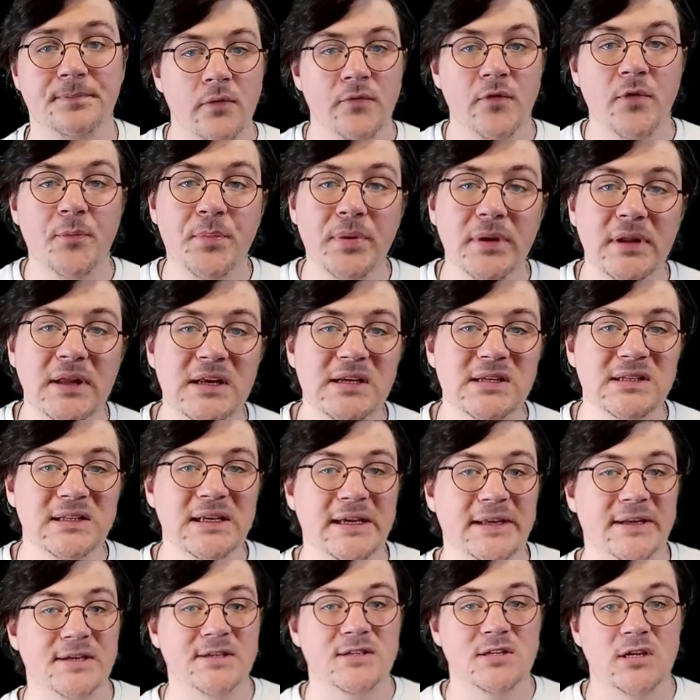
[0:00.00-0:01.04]
The police
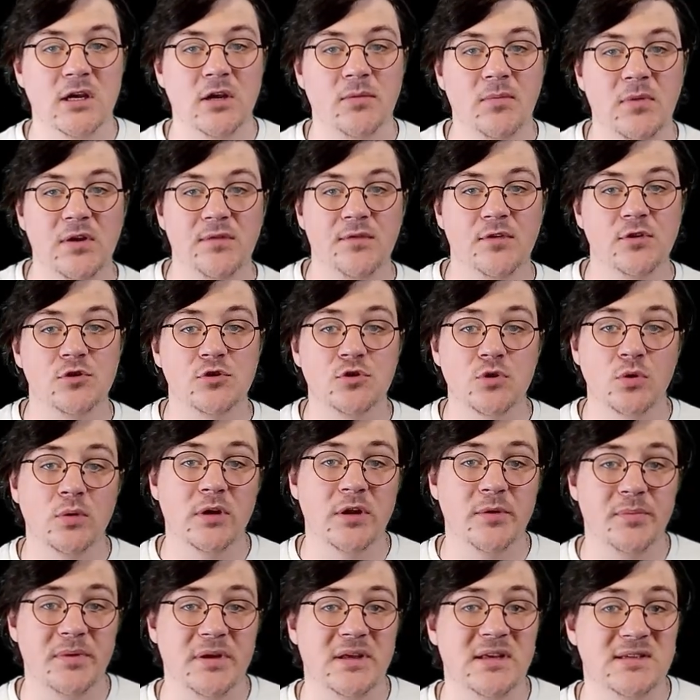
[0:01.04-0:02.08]
later determined that Julie
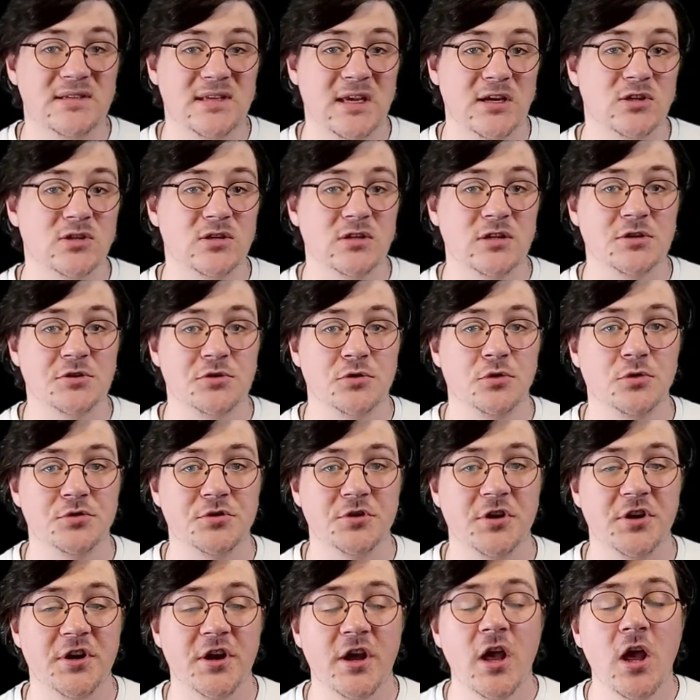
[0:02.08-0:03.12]
had been sexually
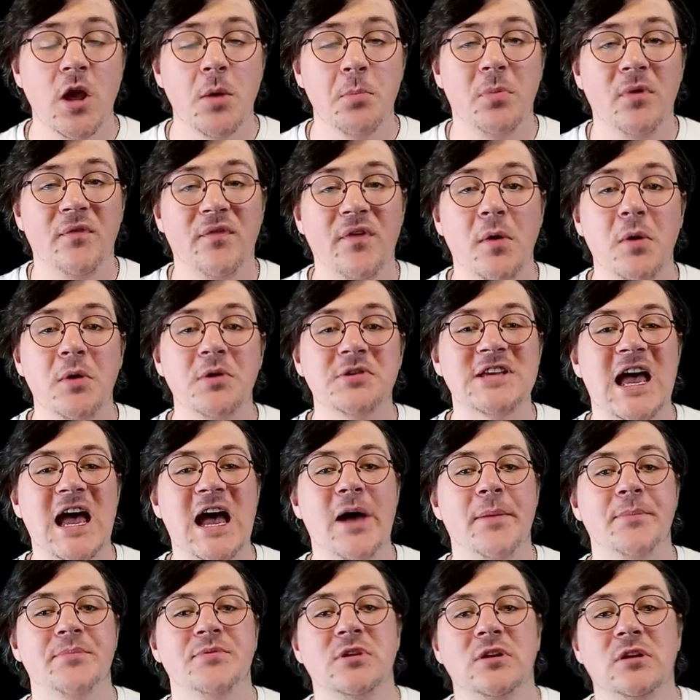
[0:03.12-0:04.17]
assaulted, but there was
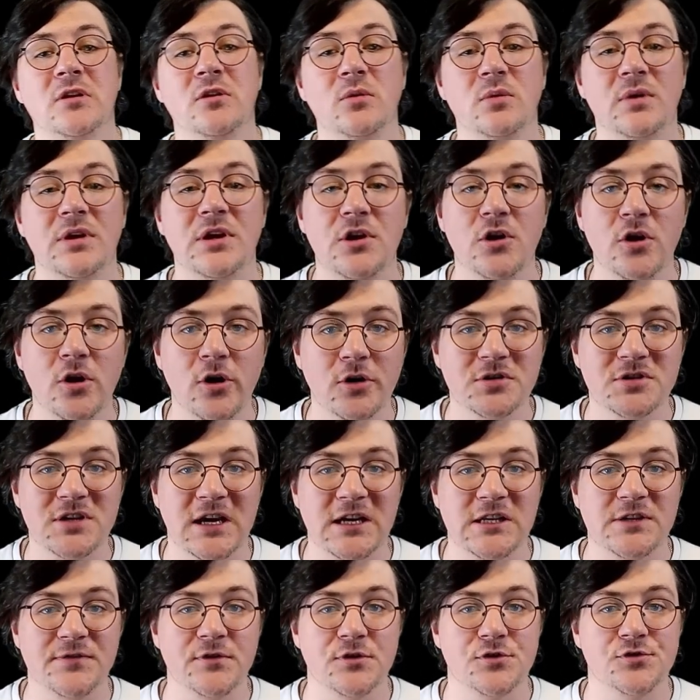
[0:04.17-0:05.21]
absolutely no
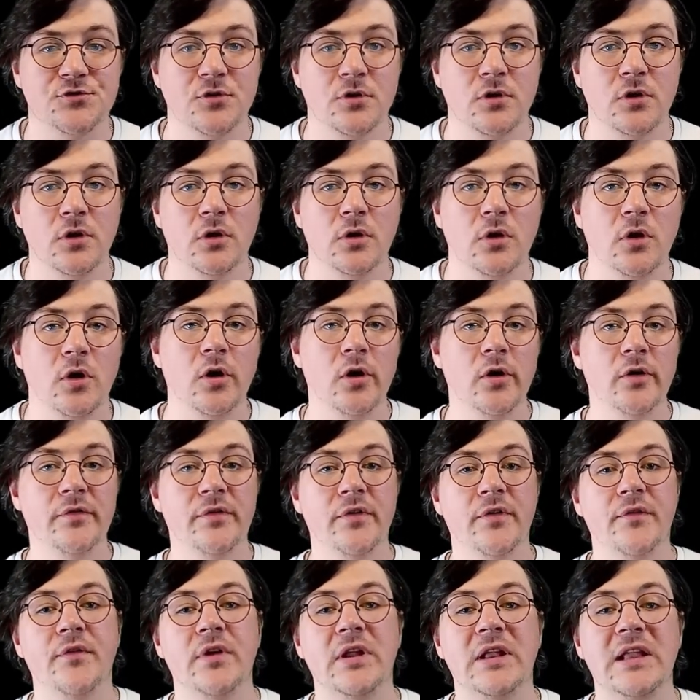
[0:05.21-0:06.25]
signs of a struggle
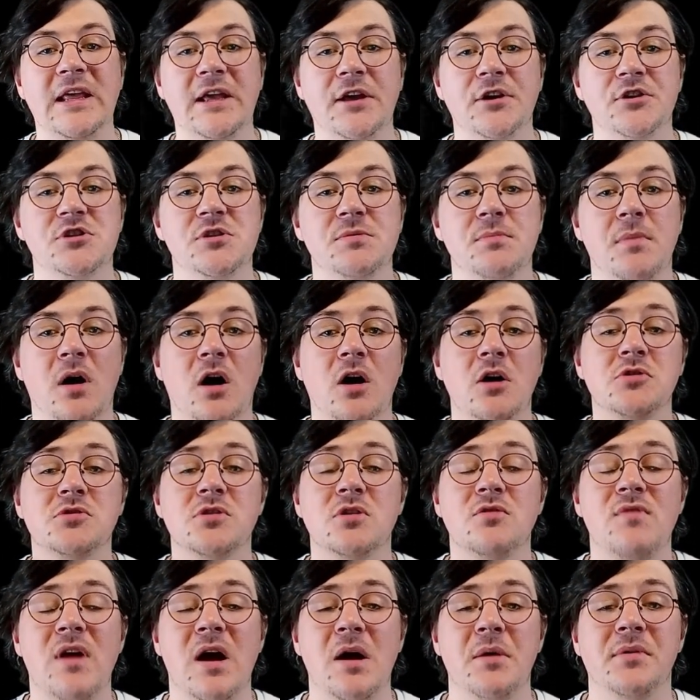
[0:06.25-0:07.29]
other than the ligature marks
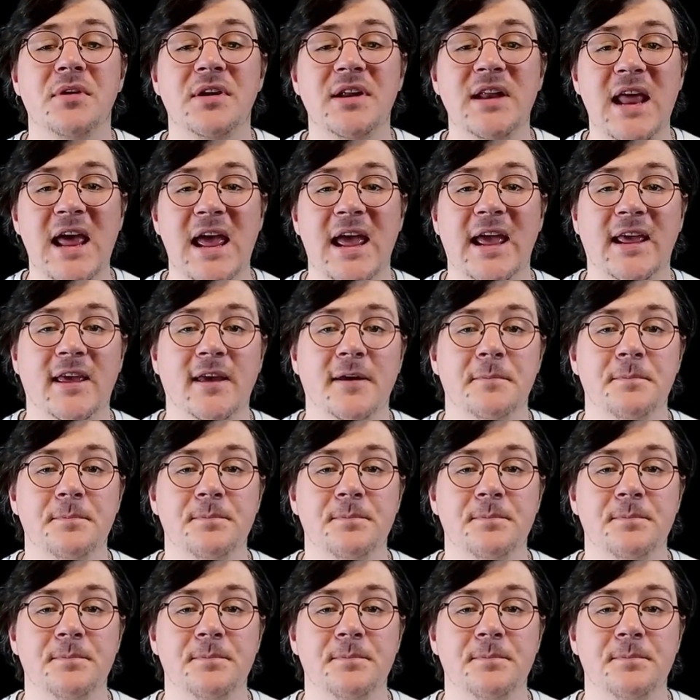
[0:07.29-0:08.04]
around her neck.